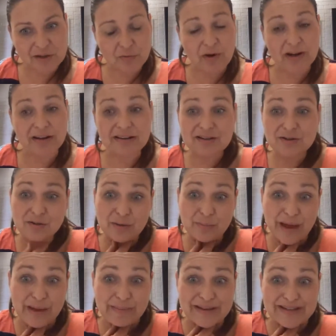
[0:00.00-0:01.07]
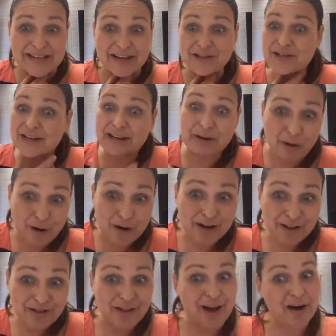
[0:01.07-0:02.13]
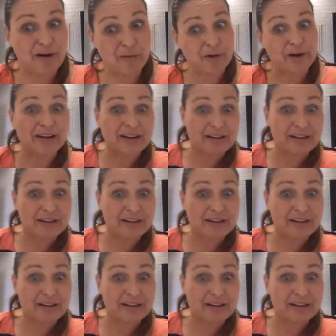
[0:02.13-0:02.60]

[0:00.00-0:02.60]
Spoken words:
1 until the baby's actually grown a thyroid